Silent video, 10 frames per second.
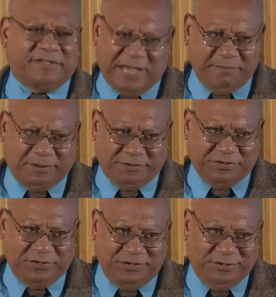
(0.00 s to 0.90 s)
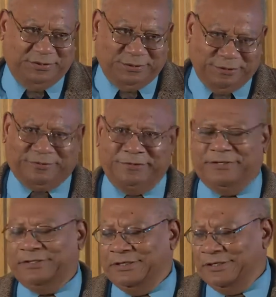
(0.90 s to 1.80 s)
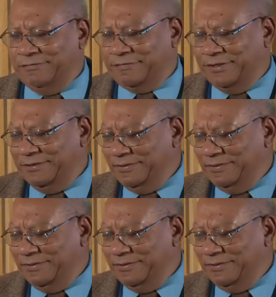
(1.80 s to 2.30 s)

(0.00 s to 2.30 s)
samples all through the delivery.